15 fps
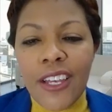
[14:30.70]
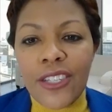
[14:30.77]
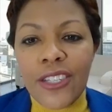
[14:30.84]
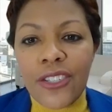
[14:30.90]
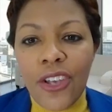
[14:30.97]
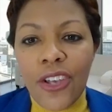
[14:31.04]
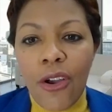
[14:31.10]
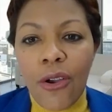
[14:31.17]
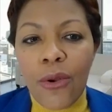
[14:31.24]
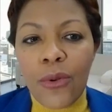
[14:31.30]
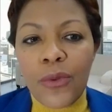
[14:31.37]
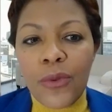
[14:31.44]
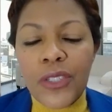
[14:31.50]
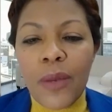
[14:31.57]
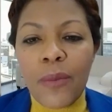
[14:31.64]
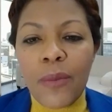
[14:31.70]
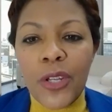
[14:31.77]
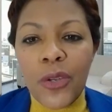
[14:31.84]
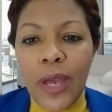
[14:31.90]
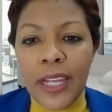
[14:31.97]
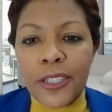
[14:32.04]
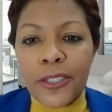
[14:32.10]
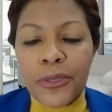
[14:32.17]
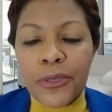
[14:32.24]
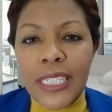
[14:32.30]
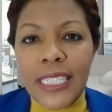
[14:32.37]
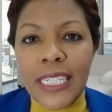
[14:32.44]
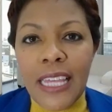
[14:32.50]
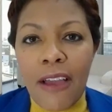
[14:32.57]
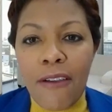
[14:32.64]
So someone who enters
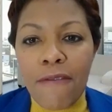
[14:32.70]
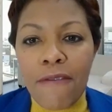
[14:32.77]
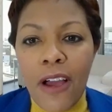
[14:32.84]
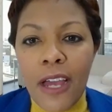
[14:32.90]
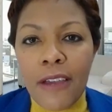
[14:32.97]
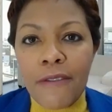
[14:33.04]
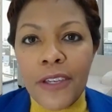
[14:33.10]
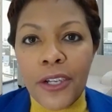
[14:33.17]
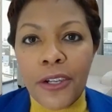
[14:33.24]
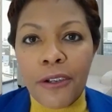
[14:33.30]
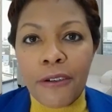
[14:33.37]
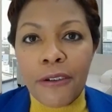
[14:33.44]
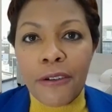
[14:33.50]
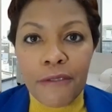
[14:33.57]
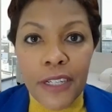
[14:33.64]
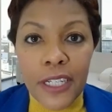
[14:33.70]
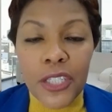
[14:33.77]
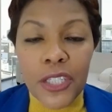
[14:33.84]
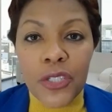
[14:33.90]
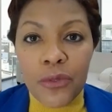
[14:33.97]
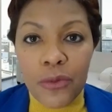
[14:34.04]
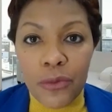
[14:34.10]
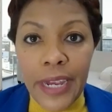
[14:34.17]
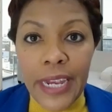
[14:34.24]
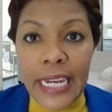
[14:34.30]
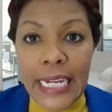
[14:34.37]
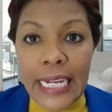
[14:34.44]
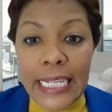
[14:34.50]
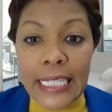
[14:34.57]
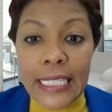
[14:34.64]
into that 5 year fixed
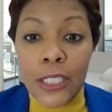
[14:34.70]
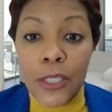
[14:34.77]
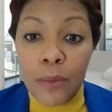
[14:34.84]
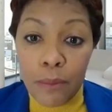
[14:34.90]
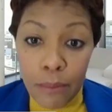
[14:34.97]
rate is